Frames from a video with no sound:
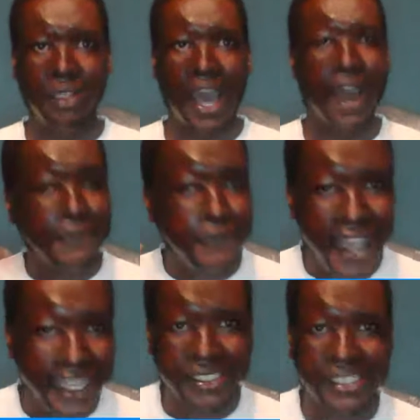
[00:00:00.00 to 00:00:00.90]
I'm
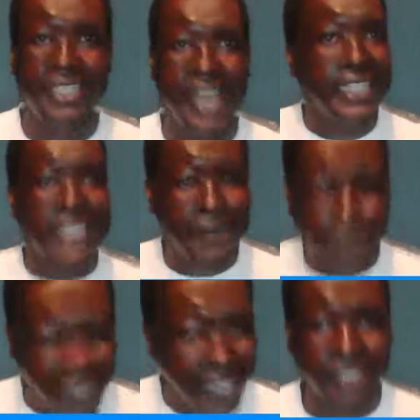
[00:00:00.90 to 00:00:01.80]
vexed tonight, I'm
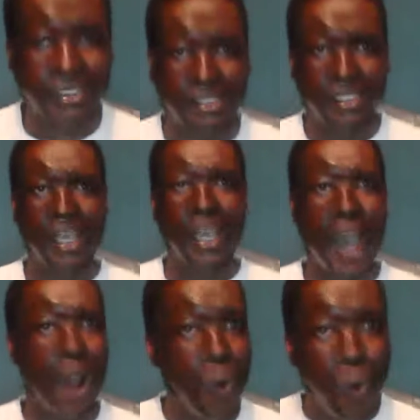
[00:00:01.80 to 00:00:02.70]
vexed.
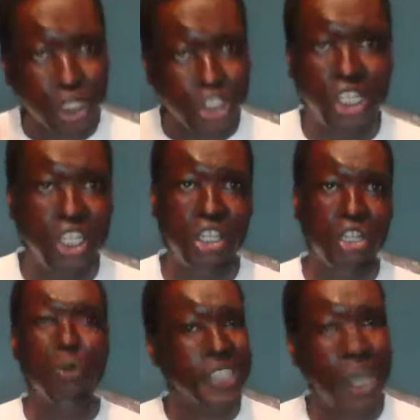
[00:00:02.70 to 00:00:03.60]
I'm watching the
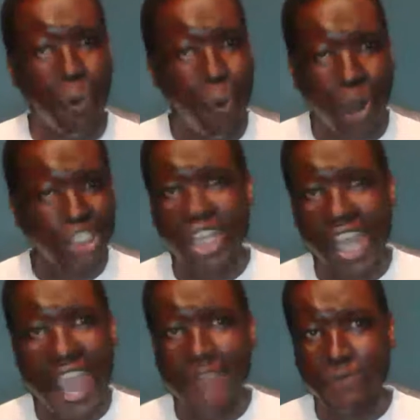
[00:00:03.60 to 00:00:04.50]
news, I'm watching
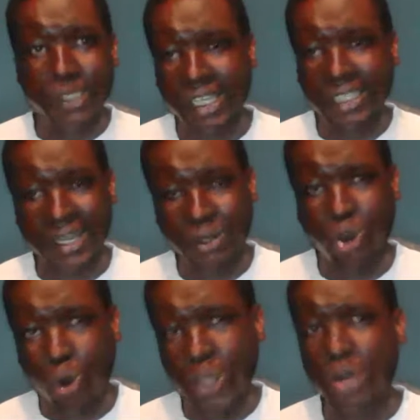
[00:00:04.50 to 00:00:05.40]
everything that's
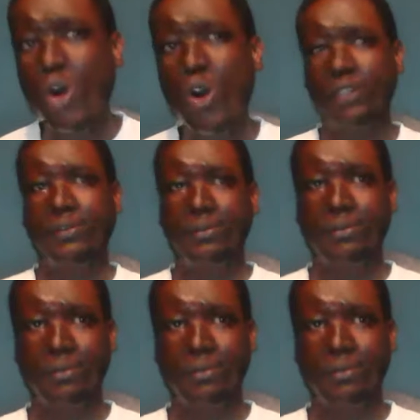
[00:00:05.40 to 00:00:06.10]
going on.